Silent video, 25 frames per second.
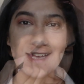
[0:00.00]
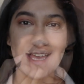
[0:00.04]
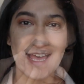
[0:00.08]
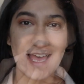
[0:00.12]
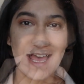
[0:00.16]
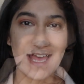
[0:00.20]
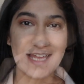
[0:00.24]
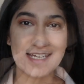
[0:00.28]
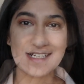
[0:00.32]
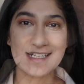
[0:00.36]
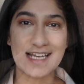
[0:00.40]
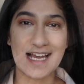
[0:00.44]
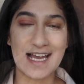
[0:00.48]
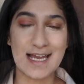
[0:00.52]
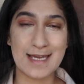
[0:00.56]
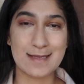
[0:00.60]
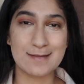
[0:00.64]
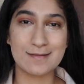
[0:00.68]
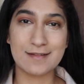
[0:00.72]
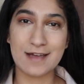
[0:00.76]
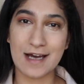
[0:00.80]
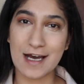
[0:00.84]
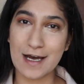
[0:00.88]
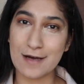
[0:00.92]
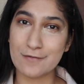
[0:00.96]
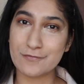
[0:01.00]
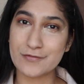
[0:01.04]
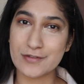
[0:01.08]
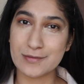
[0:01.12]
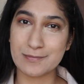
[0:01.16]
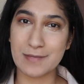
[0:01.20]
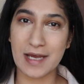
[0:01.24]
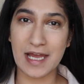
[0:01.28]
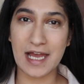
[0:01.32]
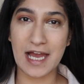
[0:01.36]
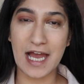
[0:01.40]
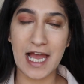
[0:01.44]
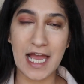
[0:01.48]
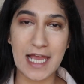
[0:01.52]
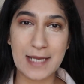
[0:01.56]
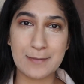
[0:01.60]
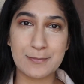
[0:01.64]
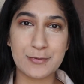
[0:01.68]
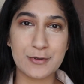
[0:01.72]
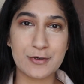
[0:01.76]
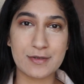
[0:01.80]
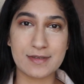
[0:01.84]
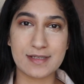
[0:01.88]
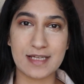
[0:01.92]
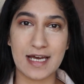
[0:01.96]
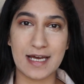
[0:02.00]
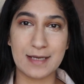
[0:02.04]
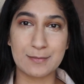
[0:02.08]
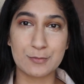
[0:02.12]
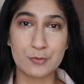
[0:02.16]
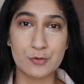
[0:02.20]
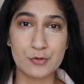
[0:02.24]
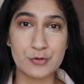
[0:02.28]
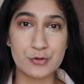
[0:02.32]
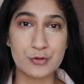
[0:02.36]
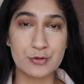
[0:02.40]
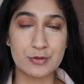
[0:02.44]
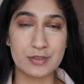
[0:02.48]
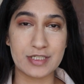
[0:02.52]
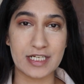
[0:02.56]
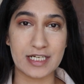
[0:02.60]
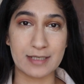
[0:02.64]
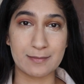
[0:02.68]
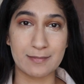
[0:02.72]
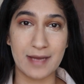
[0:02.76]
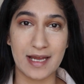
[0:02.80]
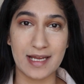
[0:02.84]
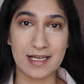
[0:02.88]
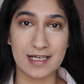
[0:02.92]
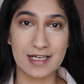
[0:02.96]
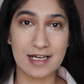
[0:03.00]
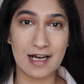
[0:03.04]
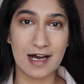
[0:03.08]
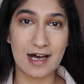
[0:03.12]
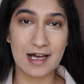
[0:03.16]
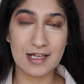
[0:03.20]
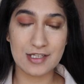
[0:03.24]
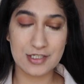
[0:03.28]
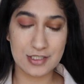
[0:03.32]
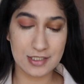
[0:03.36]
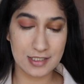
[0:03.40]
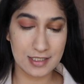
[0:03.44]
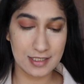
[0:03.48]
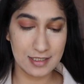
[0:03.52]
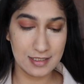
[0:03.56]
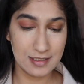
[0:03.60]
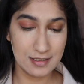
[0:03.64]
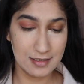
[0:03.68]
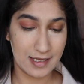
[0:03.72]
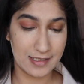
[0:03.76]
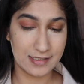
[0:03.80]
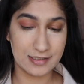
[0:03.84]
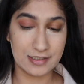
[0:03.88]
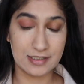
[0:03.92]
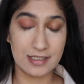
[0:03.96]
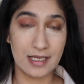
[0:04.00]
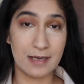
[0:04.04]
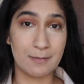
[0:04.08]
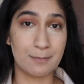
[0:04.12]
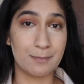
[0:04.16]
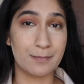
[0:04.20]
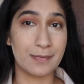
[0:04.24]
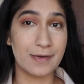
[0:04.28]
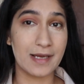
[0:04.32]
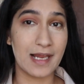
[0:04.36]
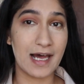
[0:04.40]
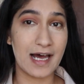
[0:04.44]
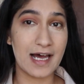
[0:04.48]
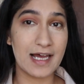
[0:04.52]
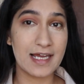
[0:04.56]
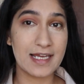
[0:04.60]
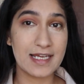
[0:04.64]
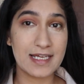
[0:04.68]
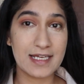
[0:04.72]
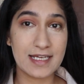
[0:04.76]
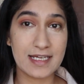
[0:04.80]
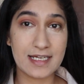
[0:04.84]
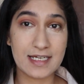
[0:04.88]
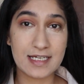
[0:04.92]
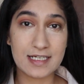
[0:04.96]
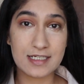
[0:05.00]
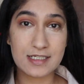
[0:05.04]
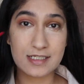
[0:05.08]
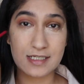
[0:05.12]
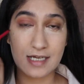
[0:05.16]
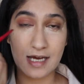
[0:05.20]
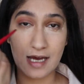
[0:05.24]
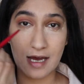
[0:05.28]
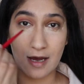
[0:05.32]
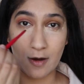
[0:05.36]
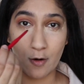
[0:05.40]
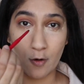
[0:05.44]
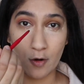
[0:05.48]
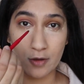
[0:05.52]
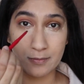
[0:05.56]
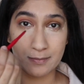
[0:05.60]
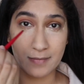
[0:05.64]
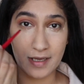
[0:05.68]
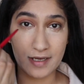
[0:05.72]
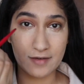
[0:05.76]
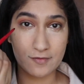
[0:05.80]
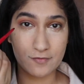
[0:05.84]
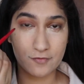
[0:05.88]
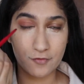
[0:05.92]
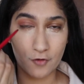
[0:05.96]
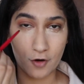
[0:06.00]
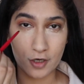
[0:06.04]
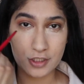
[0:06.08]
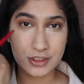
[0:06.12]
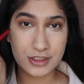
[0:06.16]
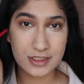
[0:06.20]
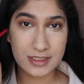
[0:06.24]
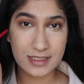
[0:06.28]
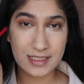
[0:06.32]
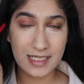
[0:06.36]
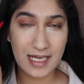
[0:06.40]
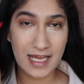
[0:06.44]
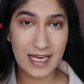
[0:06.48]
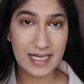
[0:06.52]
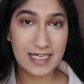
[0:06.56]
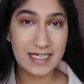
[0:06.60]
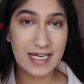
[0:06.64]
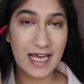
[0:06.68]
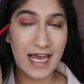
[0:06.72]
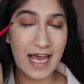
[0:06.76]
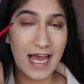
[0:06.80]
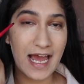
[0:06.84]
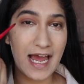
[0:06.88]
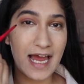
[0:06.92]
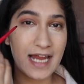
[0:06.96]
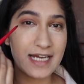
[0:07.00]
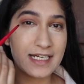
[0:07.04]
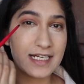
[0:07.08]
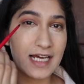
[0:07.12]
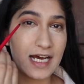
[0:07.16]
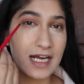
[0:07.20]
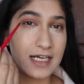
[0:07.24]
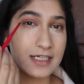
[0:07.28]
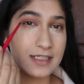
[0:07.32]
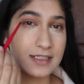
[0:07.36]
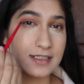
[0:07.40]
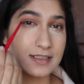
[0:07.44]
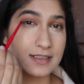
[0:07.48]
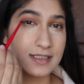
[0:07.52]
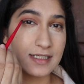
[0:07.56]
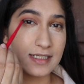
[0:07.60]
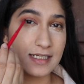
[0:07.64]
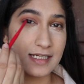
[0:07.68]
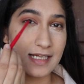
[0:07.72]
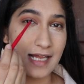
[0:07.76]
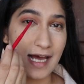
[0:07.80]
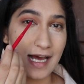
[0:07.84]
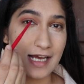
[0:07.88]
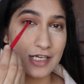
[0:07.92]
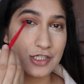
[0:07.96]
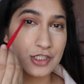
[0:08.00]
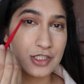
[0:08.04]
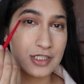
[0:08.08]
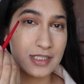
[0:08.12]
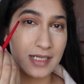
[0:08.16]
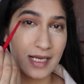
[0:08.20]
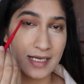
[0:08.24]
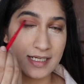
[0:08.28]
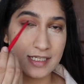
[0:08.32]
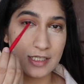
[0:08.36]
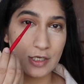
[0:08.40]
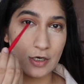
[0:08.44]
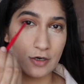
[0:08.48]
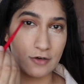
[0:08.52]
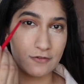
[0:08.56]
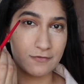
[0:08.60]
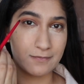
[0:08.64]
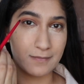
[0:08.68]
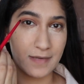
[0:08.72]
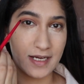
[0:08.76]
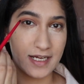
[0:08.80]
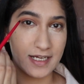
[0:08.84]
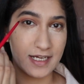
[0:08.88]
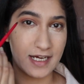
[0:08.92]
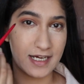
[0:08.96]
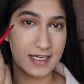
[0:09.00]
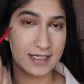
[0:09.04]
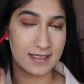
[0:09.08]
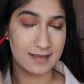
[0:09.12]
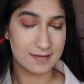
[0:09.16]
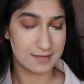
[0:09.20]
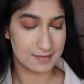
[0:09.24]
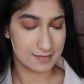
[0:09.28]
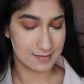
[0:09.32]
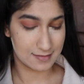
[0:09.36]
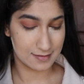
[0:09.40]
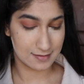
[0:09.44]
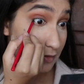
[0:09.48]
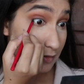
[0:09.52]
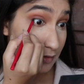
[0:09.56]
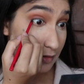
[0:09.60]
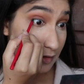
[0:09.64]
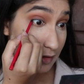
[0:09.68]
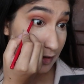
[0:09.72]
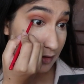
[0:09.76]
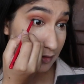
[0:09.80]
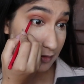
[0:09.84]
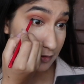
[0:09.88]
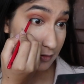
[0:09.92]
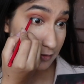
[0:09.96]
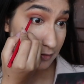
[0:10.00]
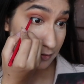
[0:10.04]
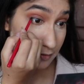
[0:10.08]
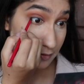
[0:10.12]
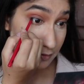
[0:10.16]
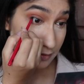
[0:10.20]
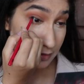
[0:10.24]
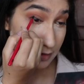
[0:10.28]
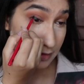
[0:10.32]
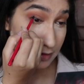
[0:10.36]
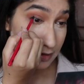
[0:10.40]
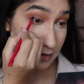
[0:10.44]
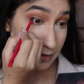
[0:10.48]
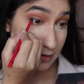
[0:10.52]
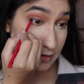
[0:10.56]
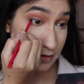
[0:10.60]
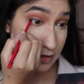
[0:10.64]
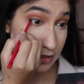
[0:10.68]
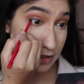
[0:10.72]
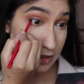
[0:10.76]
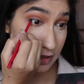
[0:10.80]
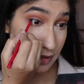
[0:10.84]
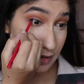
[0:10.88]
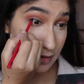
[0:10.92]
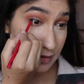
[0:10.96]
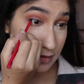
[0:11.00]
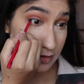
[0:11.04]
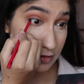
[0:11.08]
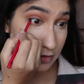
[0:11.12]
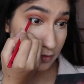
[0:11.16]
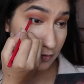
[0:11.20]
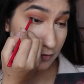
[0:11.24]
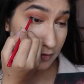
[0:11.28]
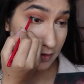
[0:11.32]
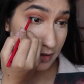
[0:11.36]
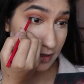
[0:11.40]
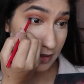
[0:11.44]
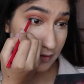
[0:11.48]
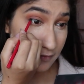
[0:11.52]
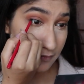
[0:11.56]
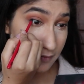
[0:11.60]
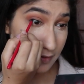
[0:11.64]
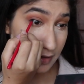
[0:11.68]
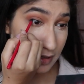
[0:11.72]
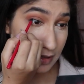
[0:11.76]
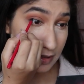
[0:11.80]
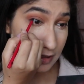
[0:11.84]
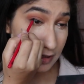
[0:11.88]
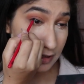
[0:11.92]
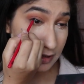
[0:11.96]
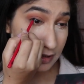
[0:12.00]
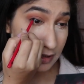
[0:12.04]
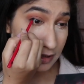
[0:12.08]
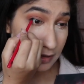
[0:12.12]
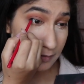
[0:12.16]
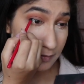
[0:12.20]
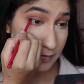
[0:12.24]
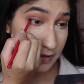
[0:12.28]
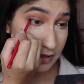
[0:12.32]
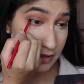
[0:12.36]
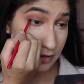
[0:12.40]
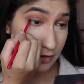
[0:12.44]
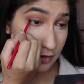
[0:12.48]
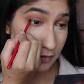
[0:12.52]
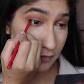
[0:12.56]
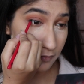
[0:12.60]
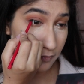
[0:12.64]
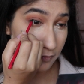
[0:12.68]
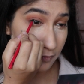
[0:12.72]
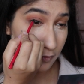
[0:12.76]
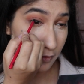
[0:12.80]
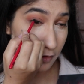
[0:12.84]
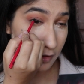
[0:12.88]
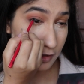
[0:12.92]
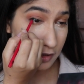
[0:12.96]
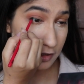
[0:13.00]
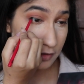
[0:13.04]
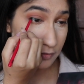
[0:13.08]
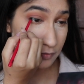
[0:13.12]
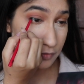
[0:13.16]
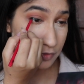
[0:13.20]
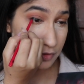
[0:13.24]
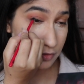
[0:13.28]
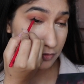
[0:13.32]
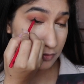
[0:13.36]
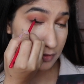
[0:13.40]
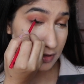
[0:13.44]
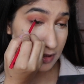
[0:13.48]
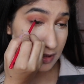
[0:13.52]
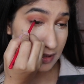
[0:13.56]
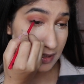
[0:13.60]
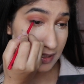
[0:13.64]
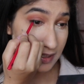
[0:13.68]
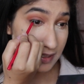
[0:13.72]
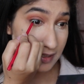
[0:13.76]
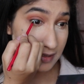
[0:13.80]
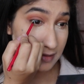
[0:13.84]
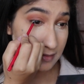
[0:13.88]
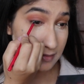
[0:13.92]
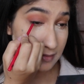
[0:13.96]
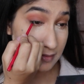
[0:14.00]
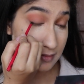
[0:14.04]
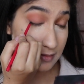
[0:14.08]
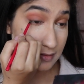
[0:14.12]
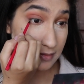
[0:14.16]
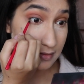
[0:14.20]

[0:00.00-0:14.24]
And guys, after my eyebrows, I'm going to take my kajal and apply it on my waterline and under the lash line of my eyes. It is just to give a little bit of volume to the eyes.